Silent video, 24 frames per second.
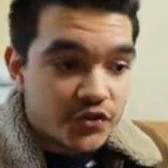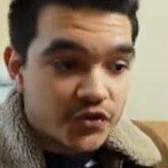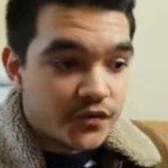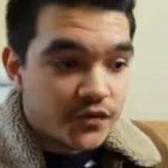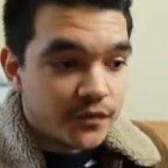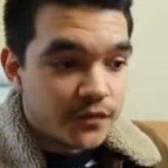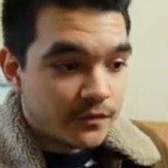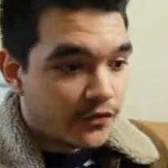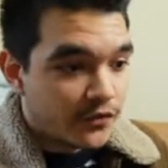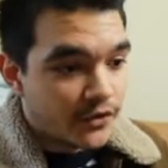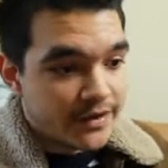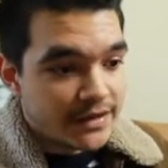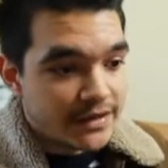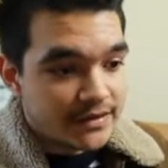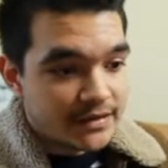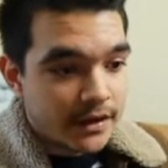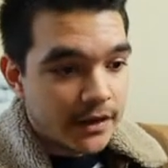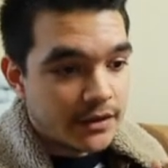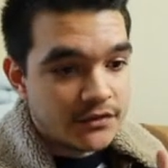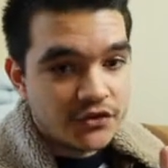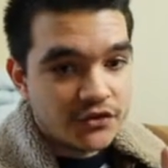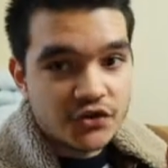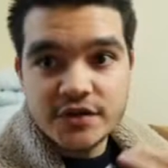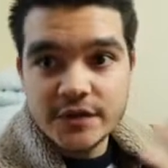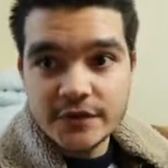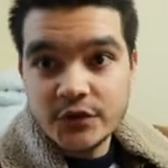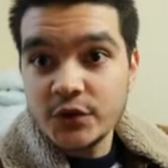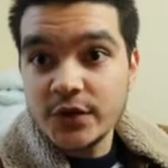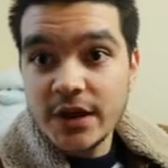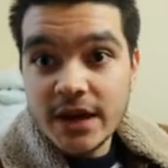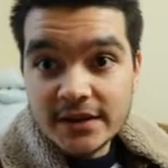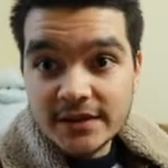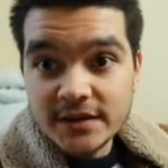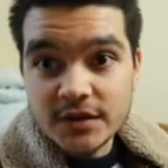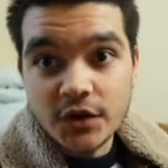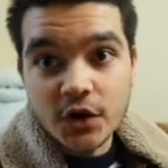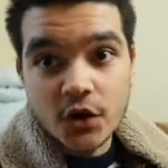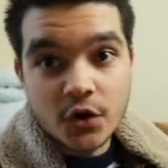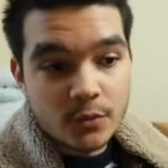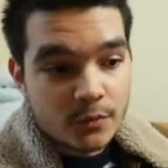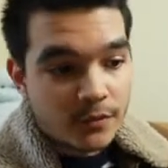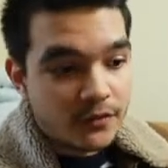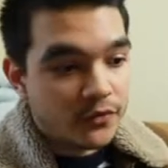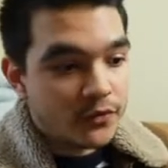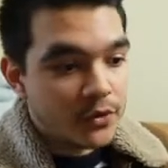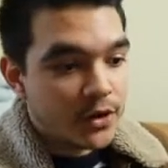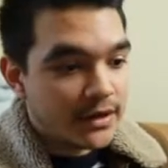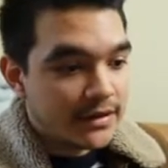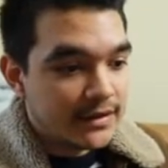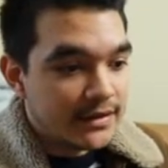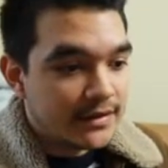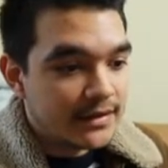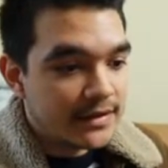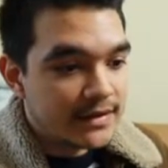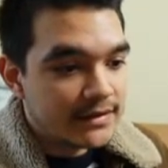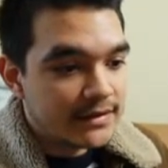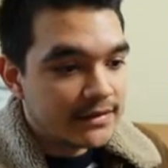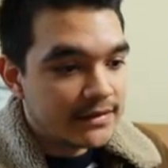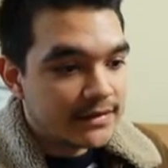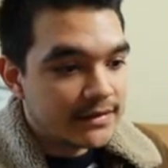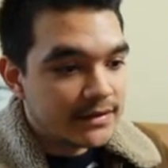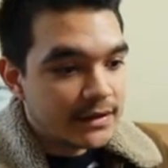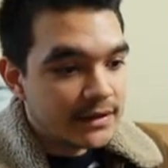for this like just a few days ago before I did this,